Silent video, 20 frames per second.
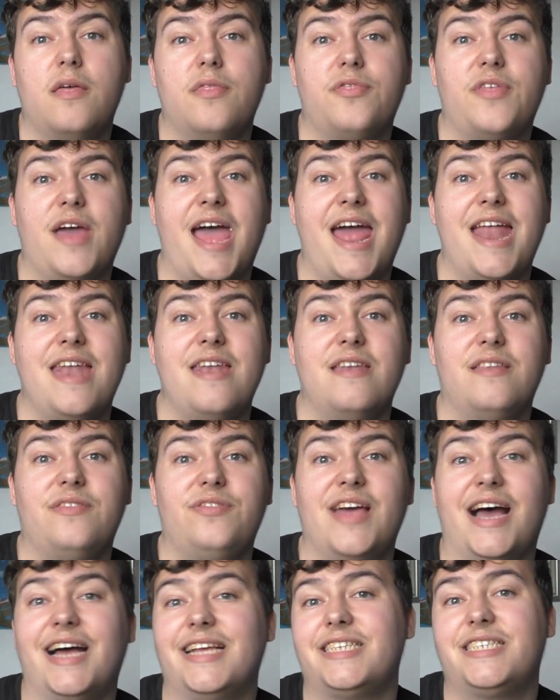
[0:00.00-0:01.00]
then
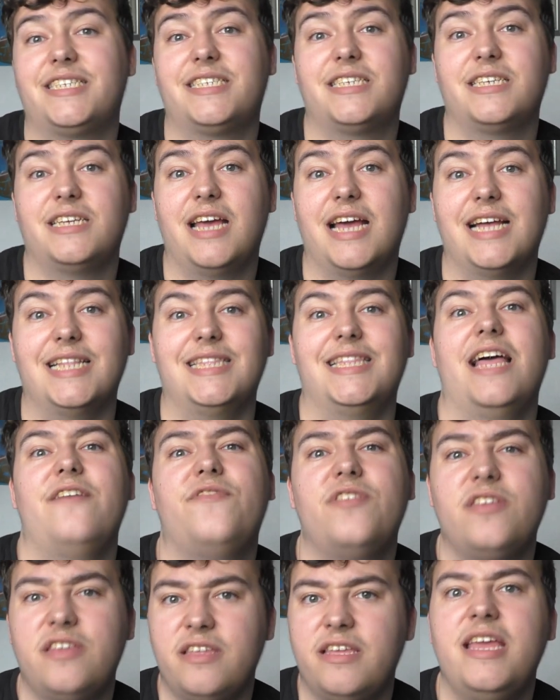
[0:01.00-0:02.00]
that's
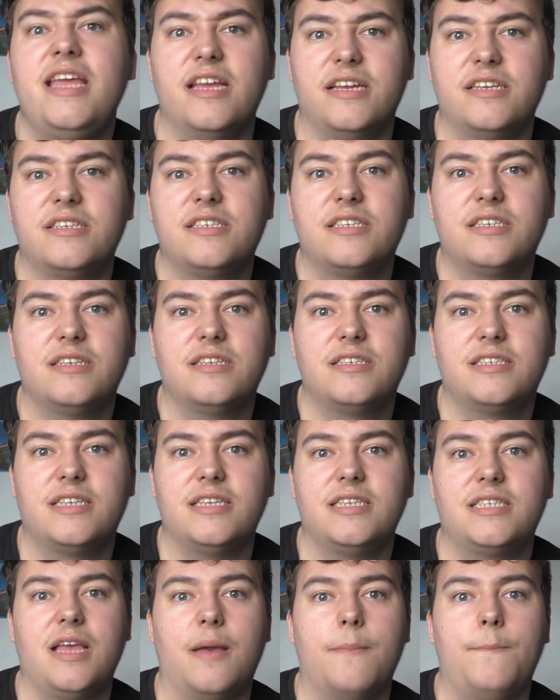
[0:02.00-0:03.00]
11 years
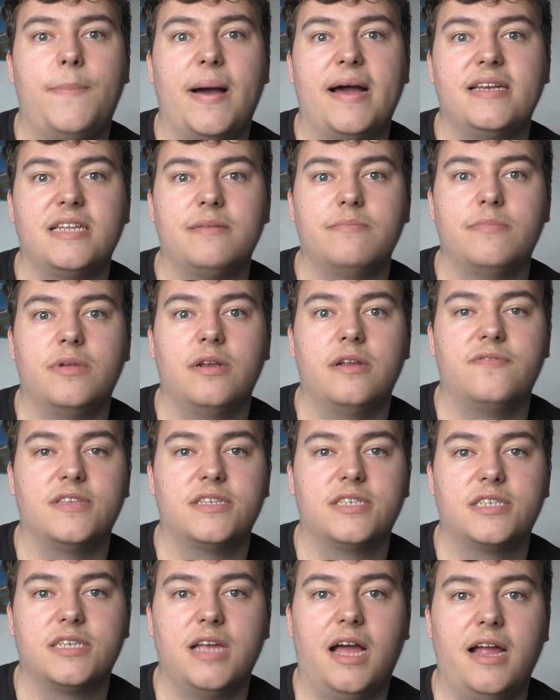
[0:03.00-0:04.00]
since the abandonment of
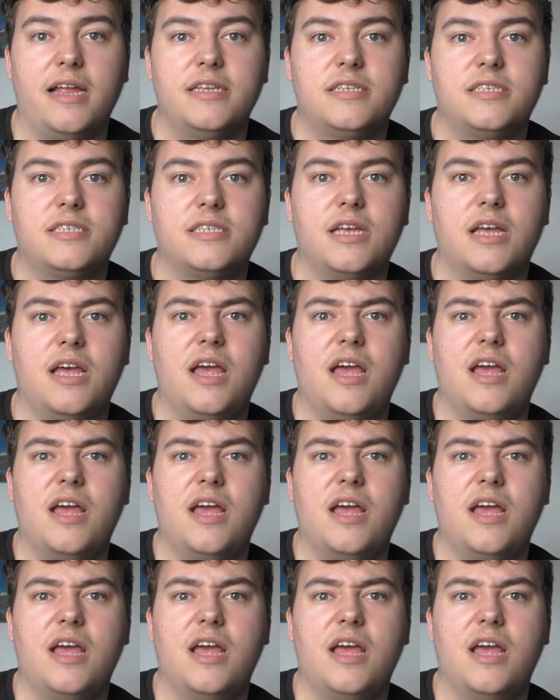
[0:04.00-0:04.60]
the site.